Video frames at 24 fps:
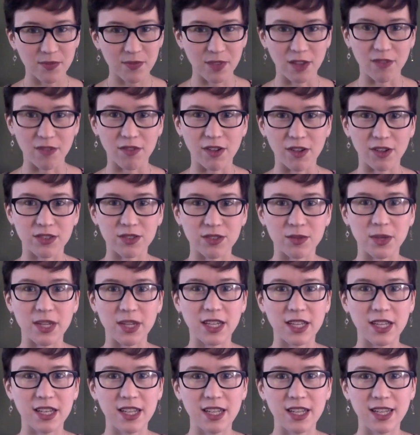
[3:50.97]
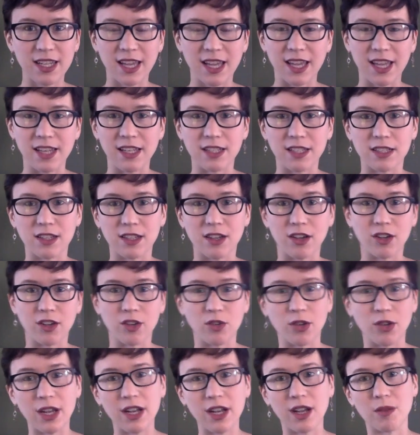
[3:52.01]
a false awakening, and it's a
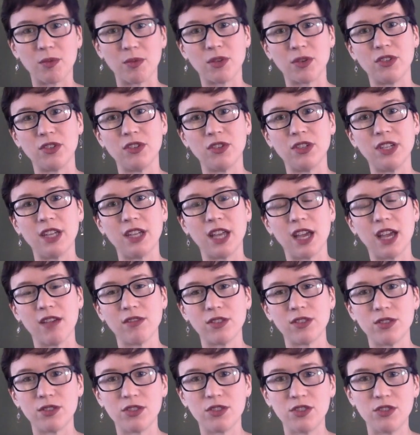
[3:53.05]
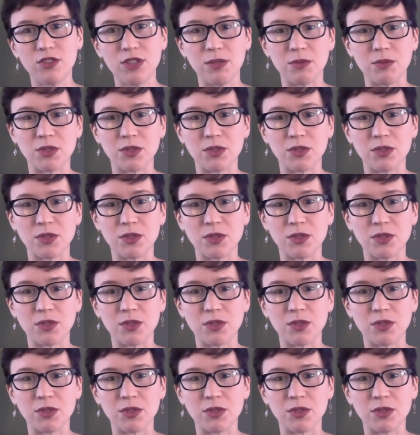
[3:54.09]
great opportunity to have a lucid dream.